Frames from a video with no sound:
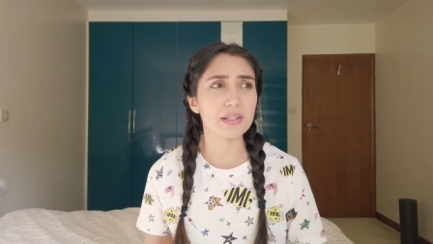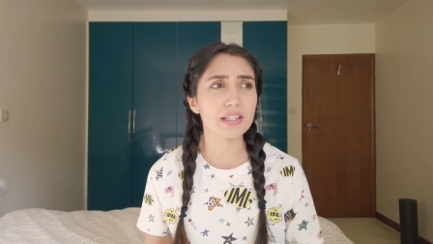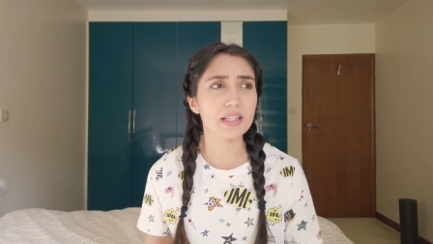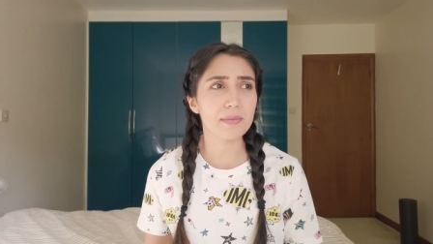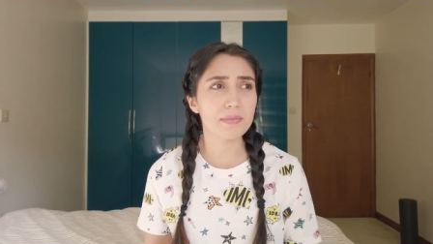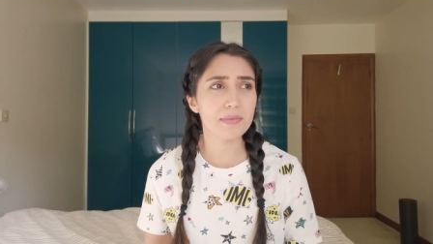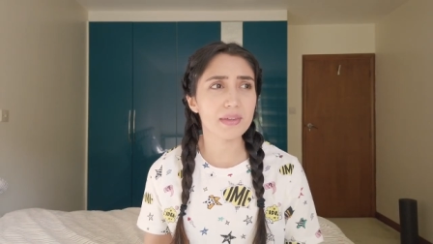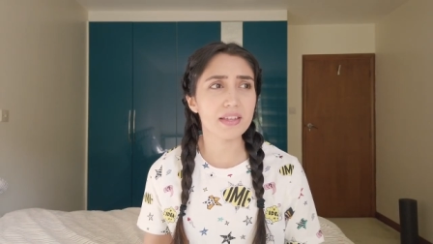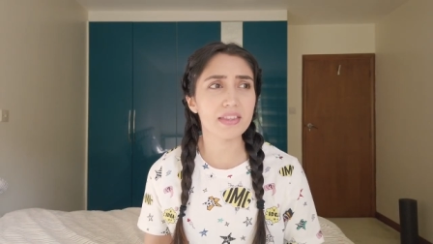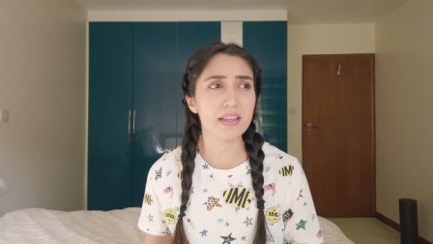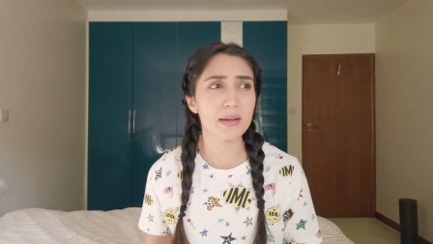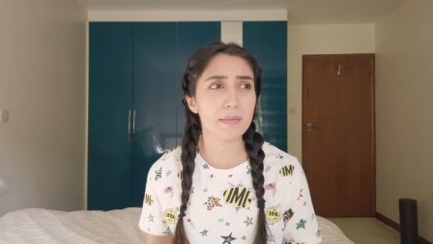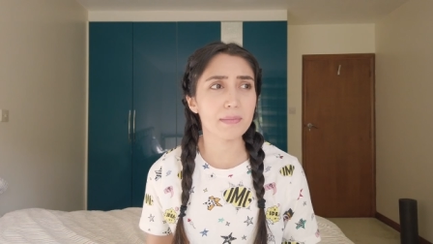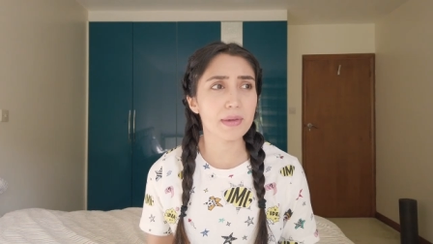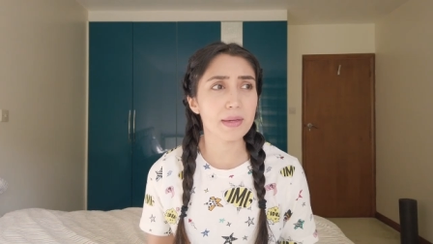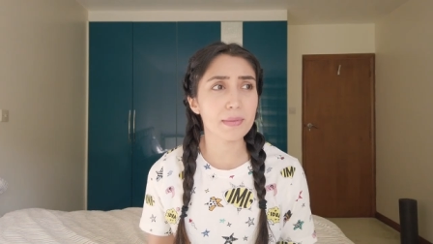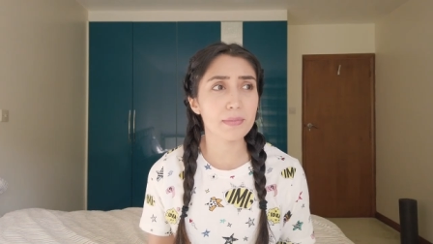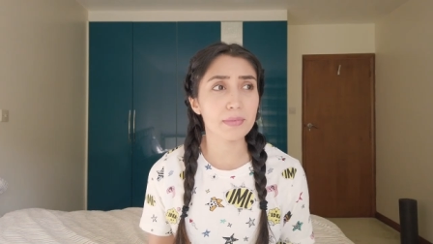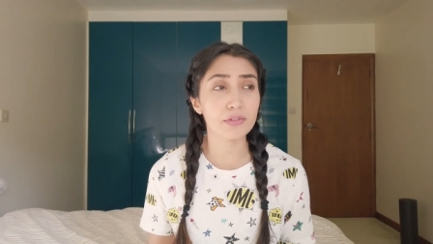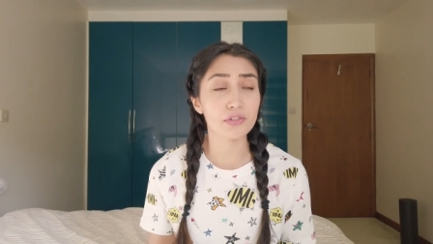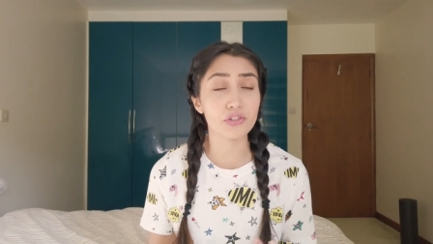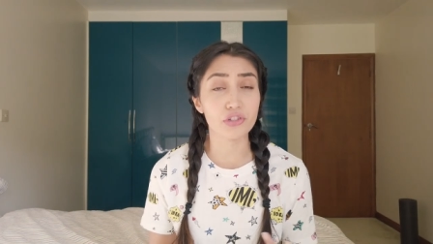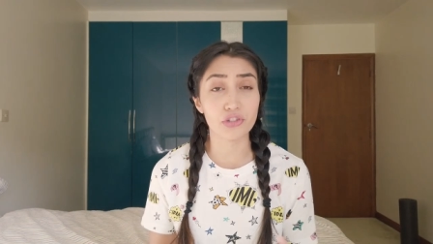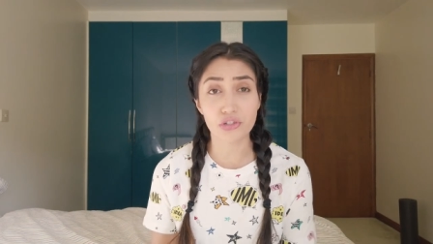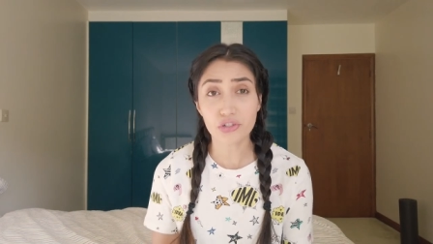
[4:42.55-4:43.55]
is something that
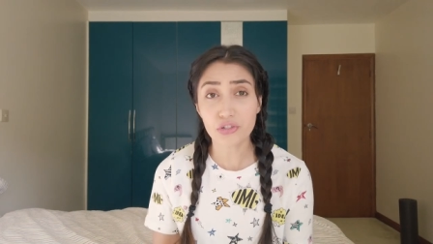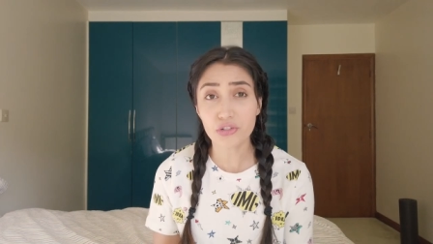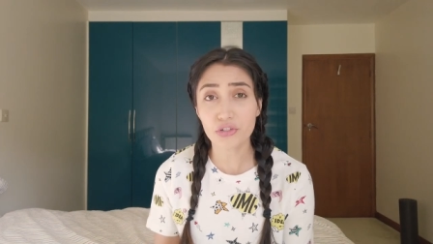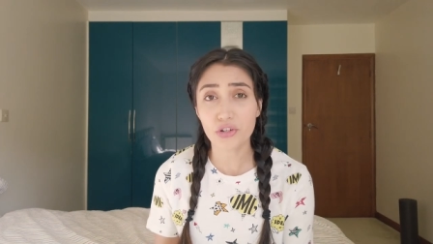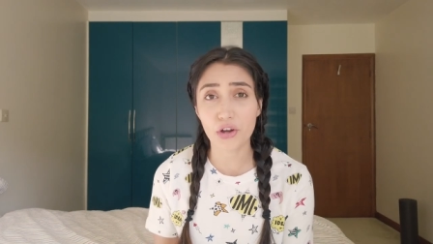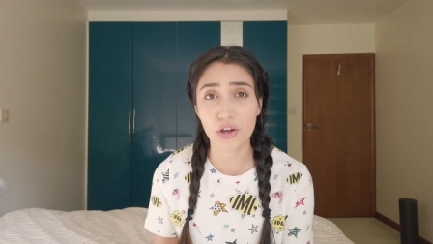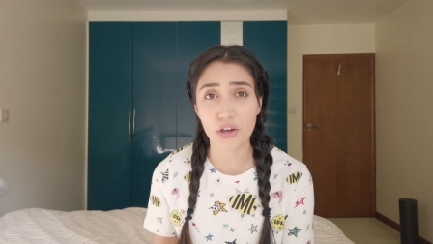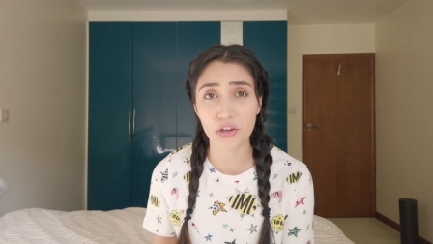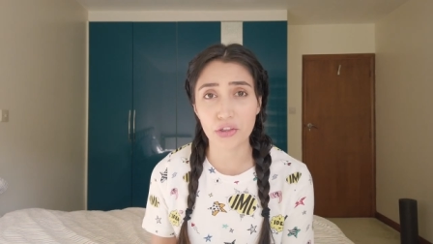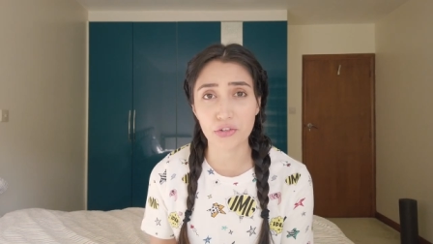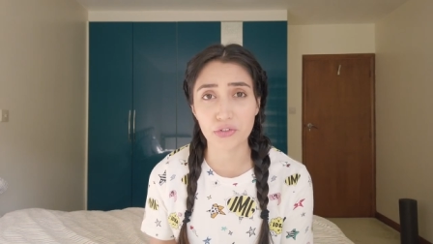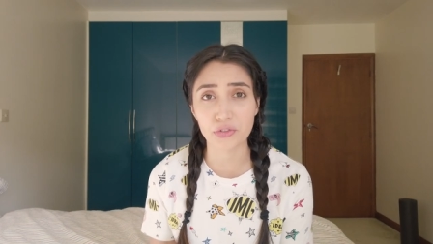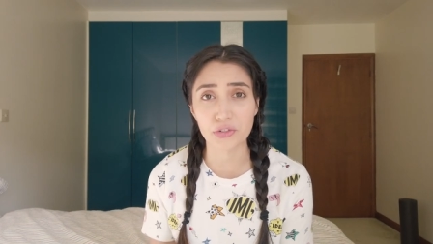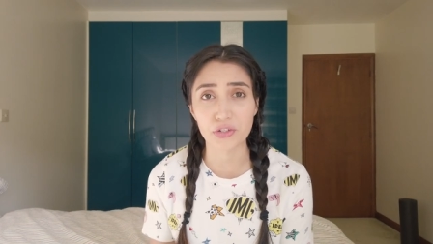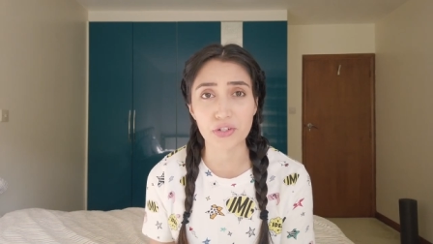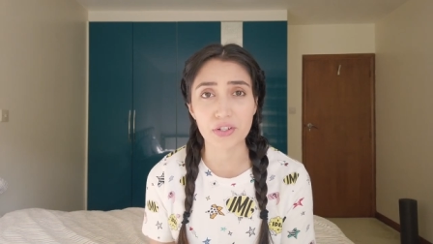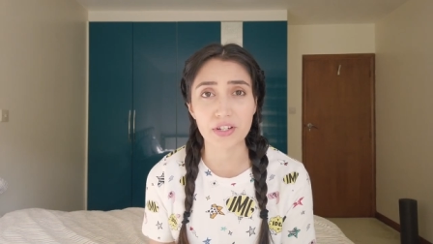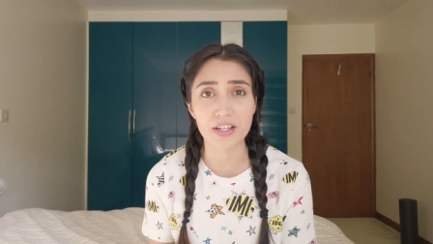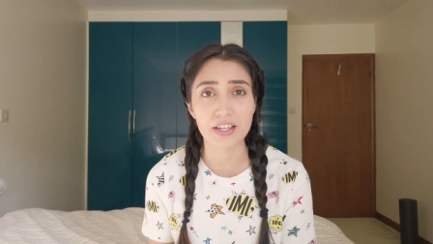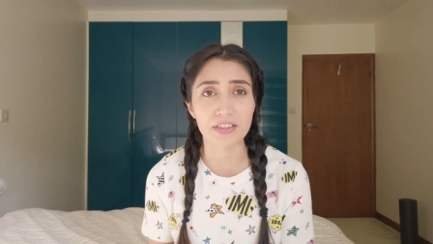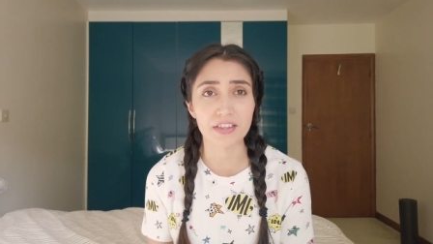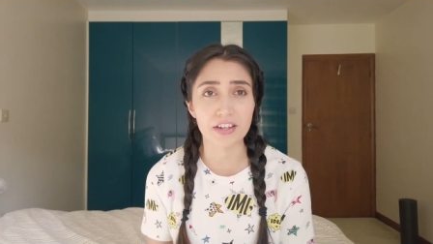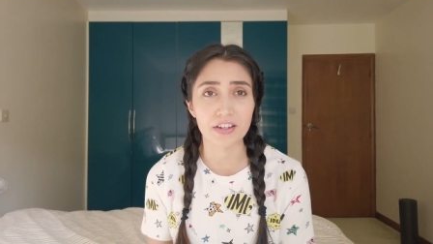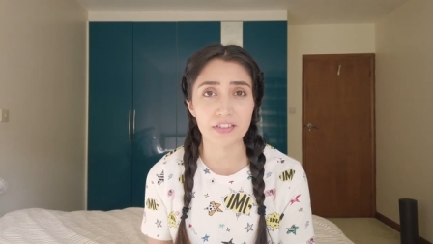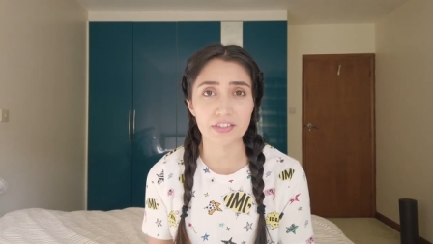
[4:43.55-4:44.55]
people do go
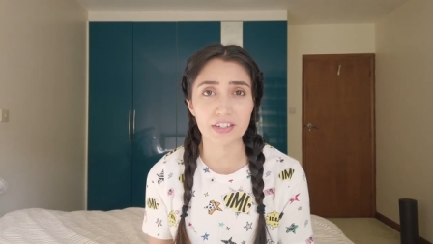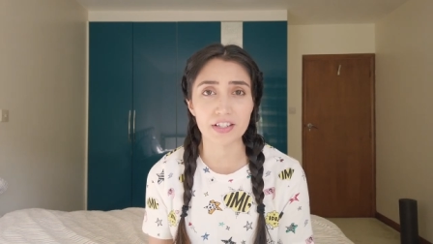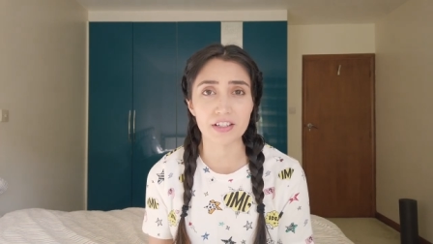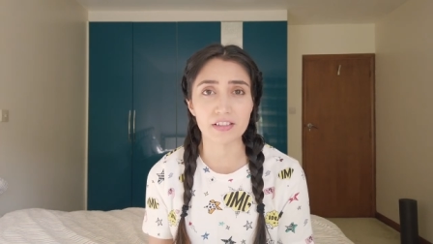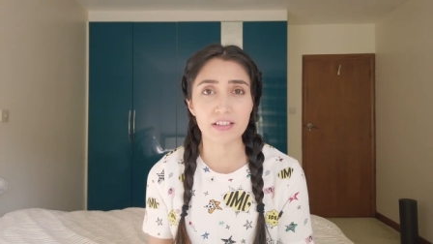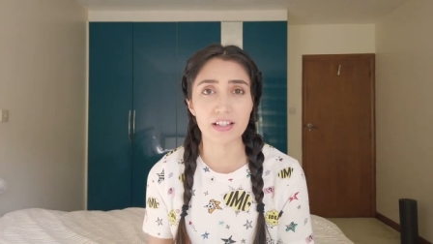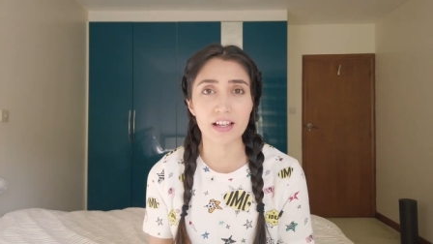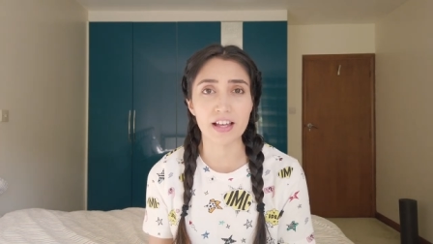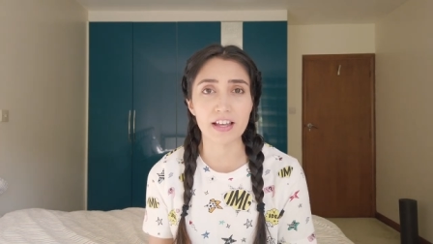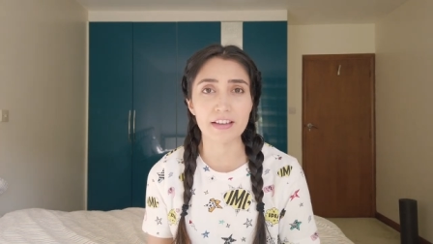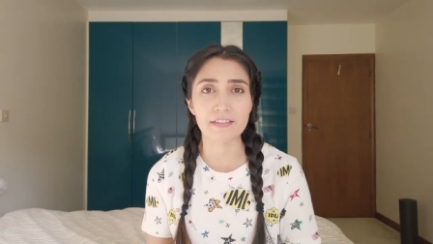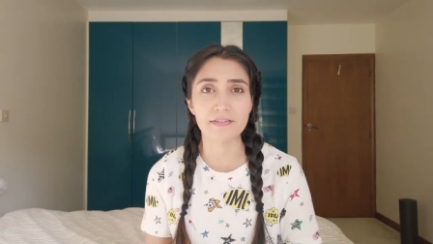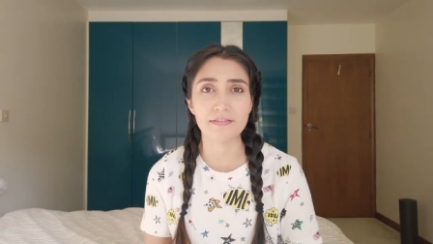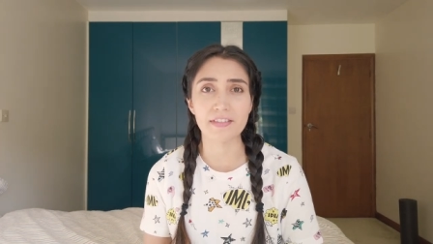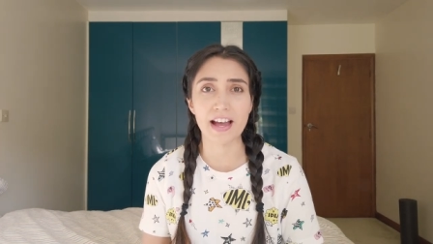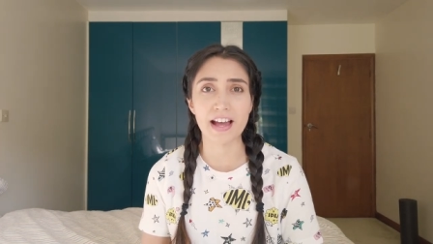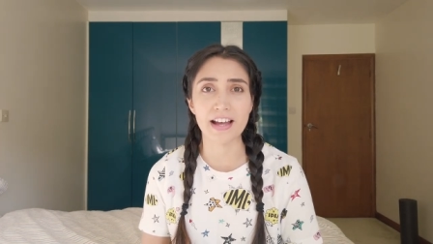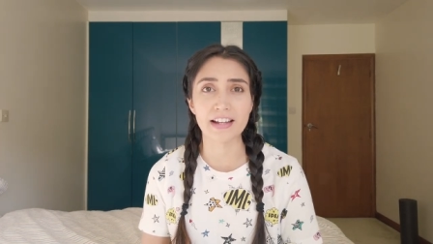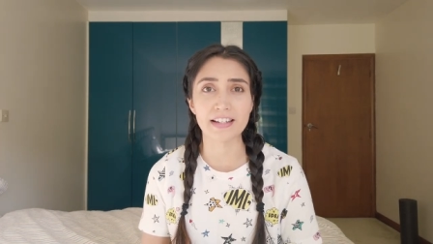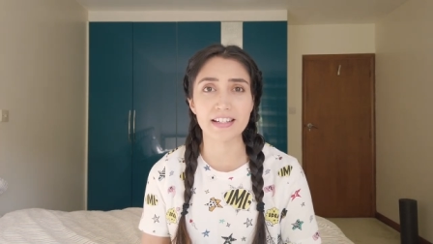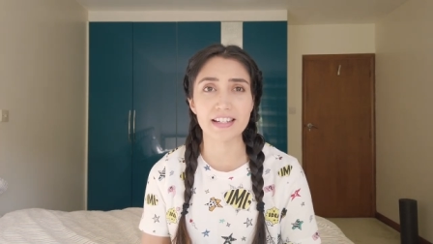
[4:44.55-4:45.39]
through in their real life